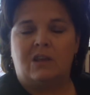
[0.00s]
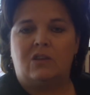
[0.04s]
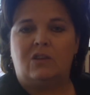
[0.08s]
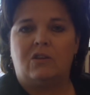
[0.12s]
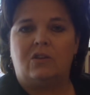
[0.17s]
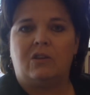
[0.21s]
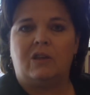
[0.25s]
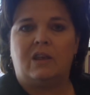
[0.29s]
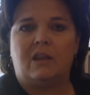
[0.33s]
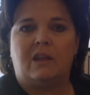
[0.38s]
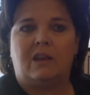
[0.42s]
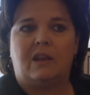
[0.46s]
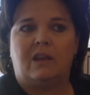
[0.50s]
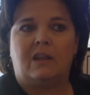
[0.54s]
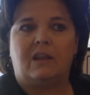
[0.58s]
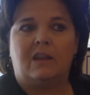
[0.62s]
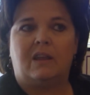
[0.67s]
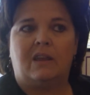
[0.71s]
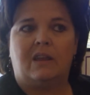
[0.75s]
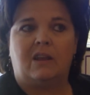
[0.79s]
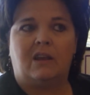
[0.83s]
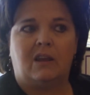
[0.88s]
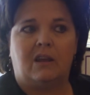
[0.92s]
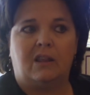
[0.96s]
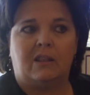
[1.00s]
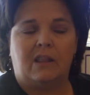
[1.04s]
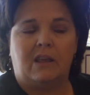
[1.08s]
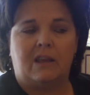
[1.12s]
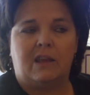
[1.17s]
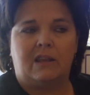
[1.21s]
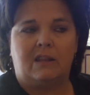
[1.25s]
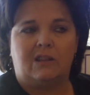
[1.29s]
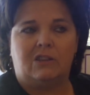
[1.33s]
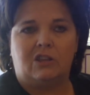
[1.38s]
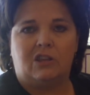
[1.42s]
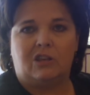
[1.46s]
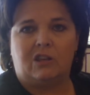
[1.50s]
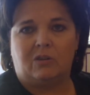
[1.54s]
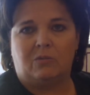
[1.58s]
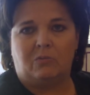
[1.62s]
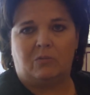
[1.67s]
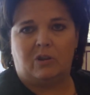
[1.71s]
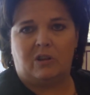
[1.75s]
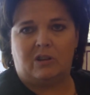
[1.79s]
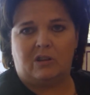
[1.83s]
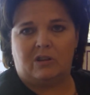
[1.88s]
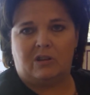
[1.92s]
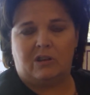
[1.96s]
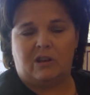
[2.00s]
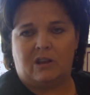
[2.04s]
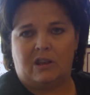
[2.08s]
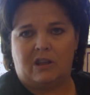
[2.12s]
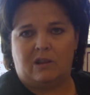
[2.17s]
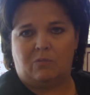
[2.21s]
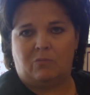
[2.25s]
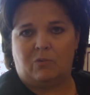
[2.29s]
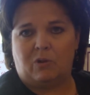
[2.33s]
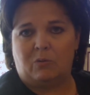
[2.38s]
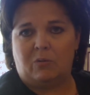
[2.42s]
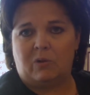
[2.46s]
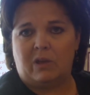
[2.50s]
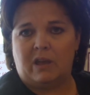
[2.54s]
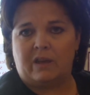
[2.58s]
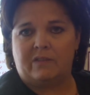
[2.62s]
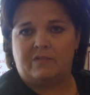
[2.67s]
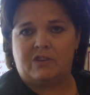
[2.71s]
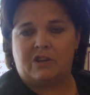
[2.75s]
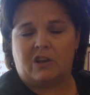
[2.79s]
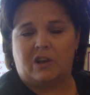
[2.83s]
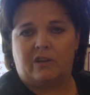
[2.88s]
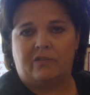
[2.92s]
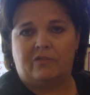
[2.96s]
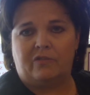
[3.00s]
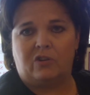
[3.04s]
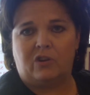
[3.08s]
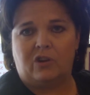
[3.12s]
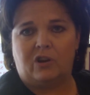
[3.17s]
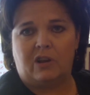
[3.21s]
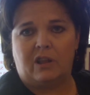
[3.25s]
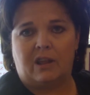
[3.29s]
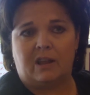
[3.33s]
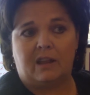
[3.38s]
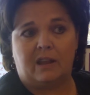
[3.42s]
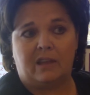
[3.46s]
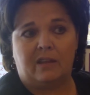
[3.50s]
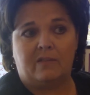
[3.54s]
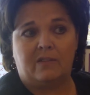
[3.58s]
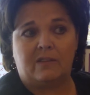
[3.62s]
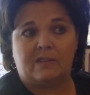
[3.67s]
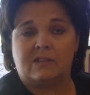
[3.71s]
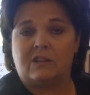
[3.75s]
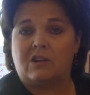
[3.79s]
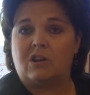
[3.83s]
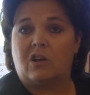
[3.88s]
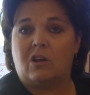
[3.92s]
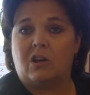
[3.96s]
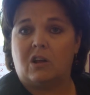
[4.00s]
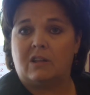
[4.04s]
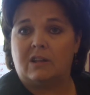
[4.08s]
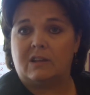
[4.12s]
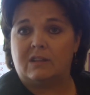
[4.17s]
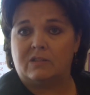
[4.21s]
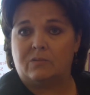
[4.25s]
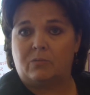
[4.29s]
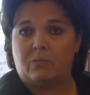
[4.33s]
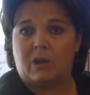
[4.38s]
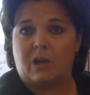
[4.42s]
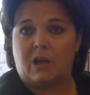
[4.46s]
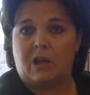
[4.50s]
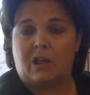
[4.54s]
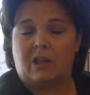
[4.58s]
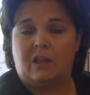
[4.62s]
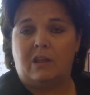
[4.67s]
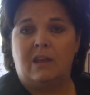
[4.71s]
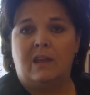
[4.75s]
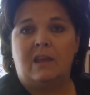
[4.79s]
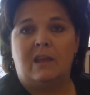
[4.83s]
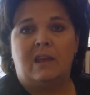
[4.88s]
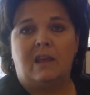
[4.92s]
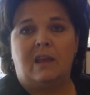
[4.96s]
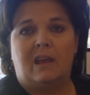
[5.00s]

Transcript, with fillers: You can get online, look at what at what we have to offer, and give us a call as well,